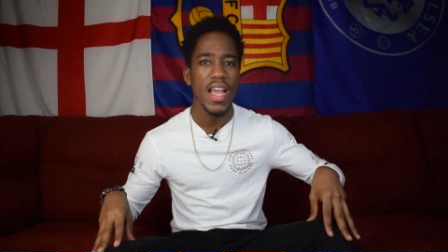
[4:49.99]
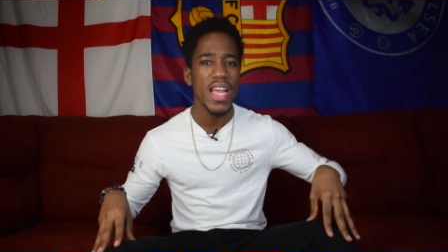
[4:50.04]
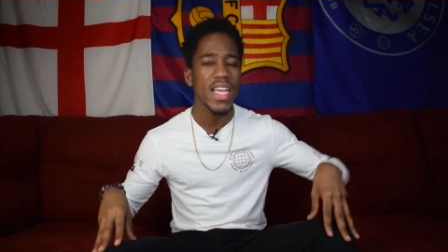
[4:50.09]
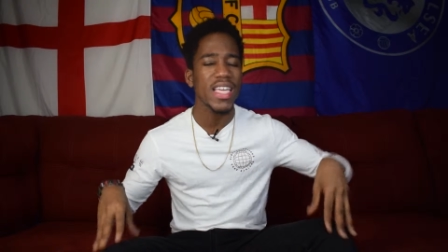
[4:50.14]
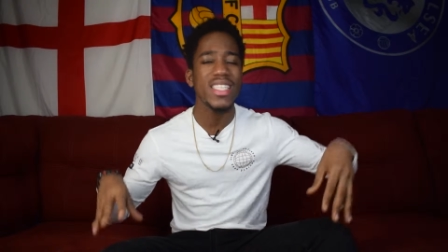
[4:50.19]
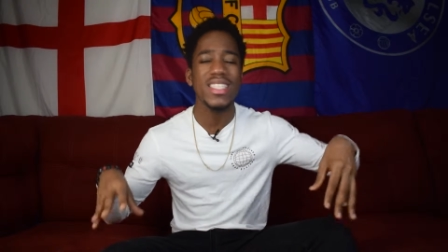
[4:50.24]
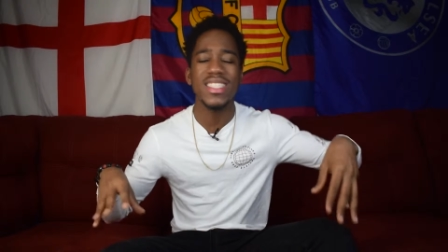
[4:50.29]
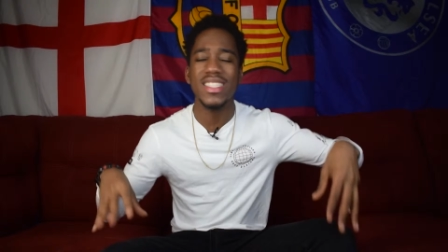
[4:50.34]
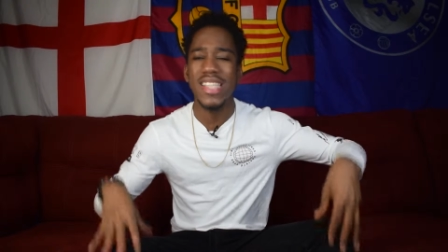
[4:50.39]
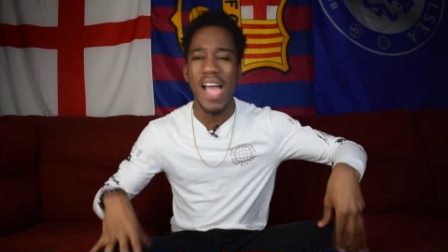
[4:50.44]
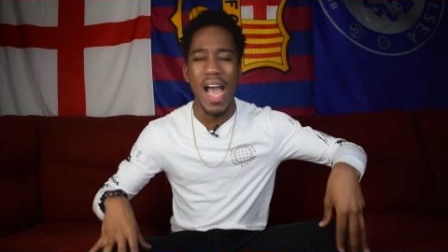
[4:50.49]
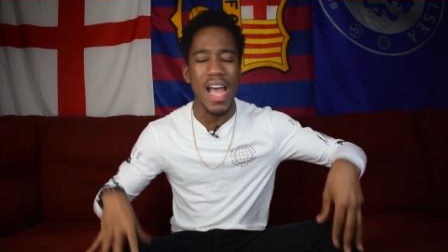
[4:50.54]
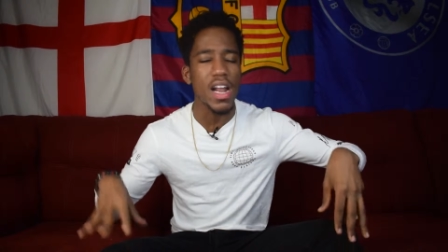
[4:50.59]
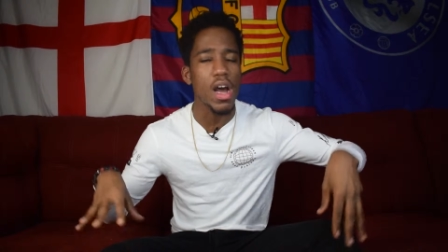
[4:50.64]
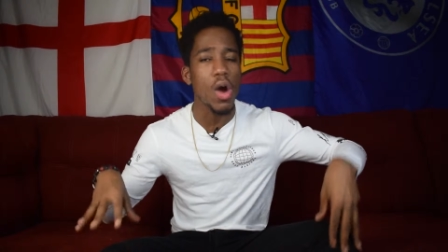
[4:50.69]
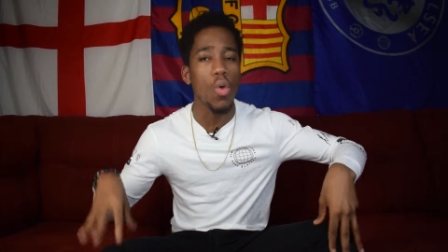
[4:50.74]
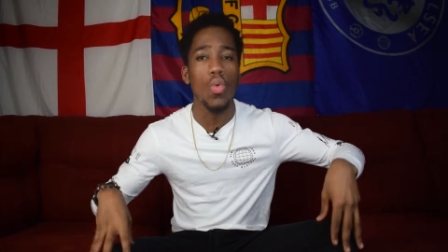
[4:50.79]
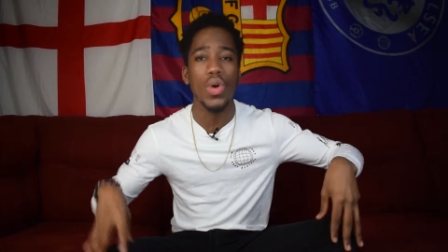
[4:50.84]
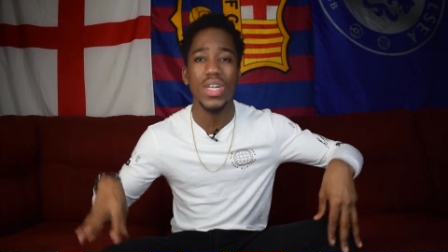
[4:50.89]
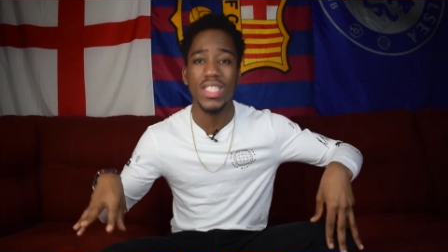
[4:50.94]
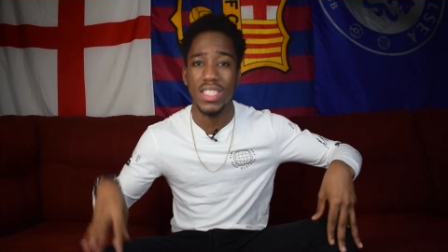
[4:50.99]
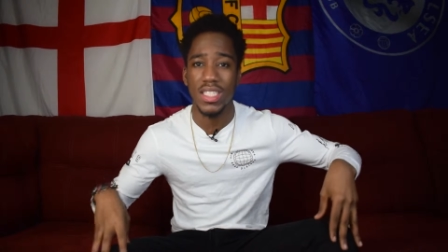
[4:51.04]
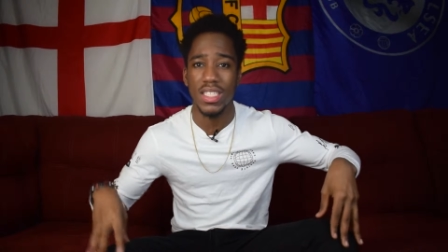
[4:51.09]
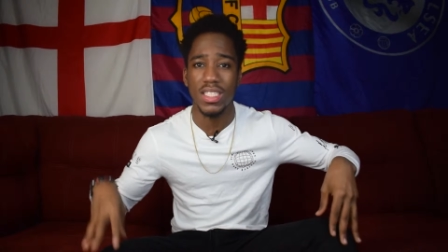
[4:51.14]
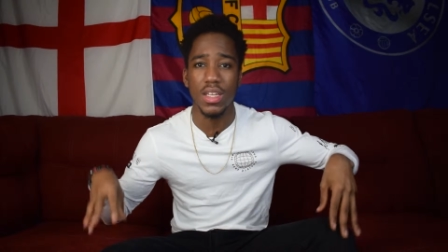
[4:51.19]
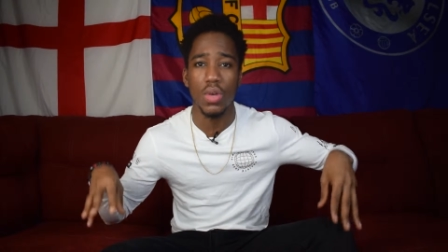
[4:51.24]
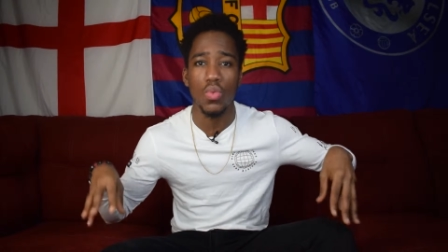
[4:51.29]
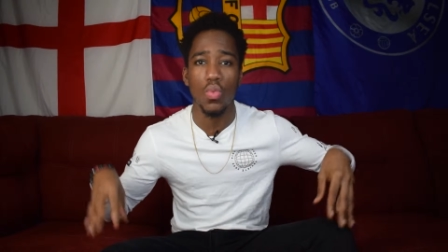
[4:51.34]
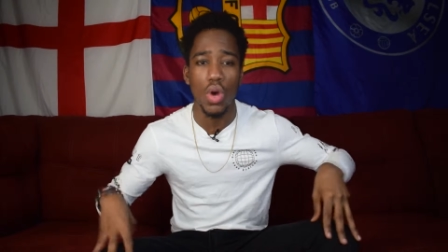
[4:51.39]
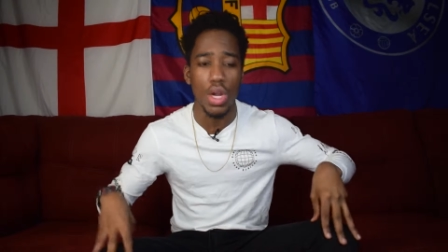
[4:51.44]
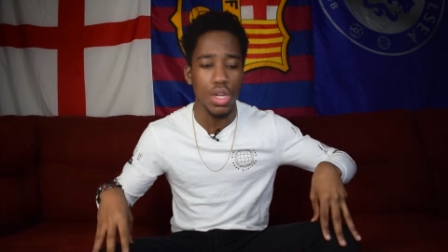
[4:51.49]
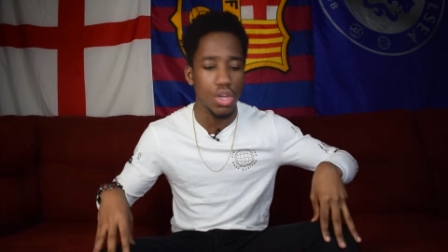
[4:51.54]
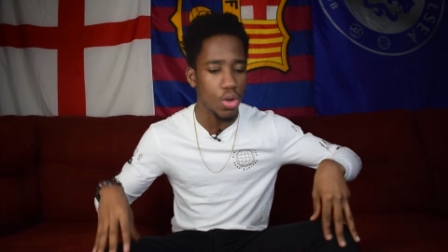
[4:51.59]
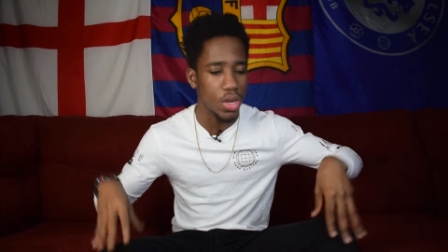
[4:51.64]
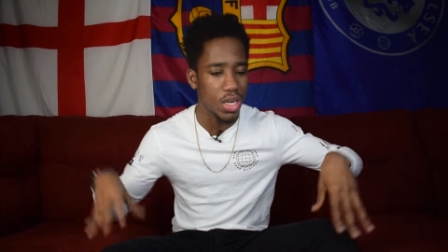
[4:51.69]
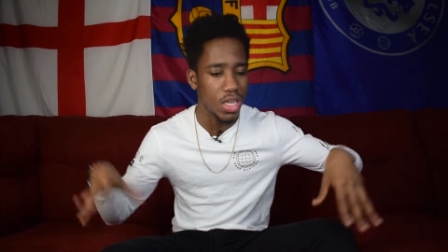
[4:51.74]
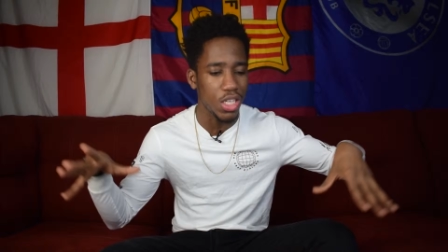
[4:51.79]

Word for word: he's not a one-season wonder, and